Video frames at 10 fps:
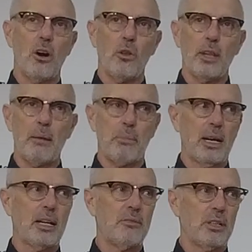on that
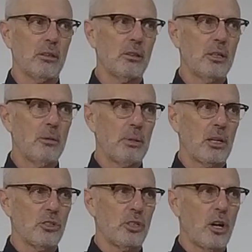behaviour,
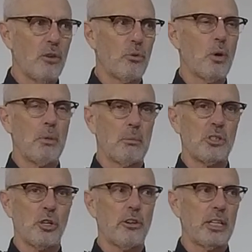because the overwhelming
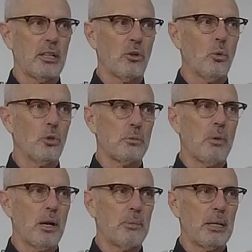majority are caused
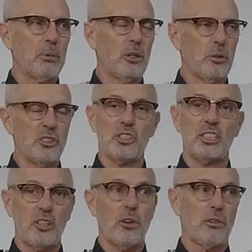by people who just
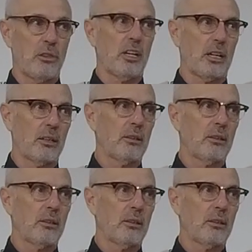don't think.